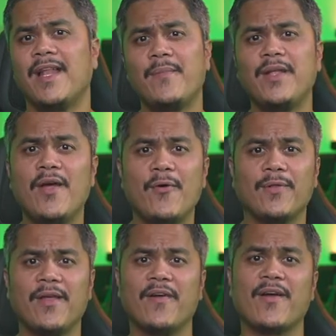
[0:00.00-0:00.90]
Let me know.
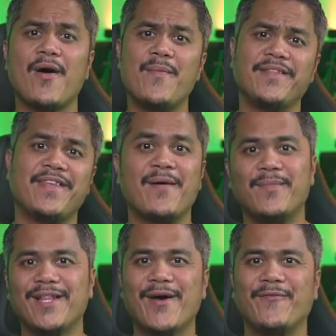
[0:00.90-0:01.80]
Leave a comment down
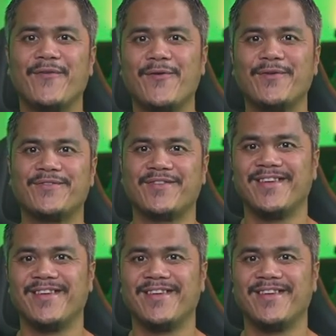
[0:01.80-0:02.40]
below, folks.